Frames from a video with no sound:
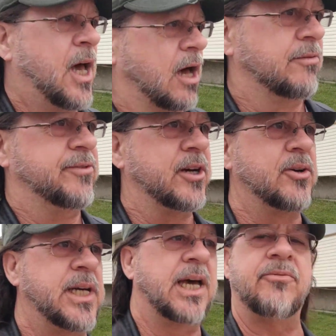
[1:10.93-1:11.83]
a
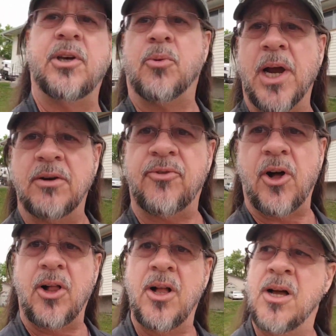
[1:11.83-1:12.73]
very heavy
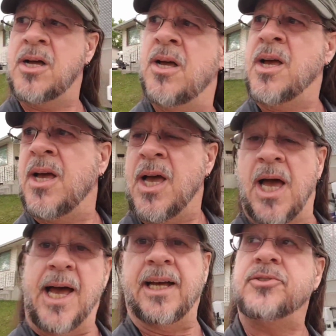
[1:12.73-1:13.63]
rainfall
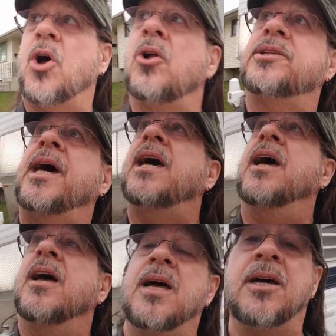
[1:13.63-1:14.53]
and all day.
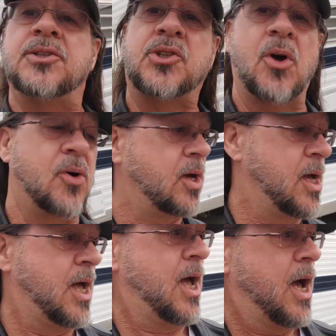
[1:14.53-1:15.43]
So
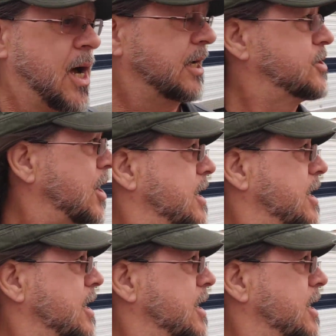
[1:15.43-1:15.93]
I thought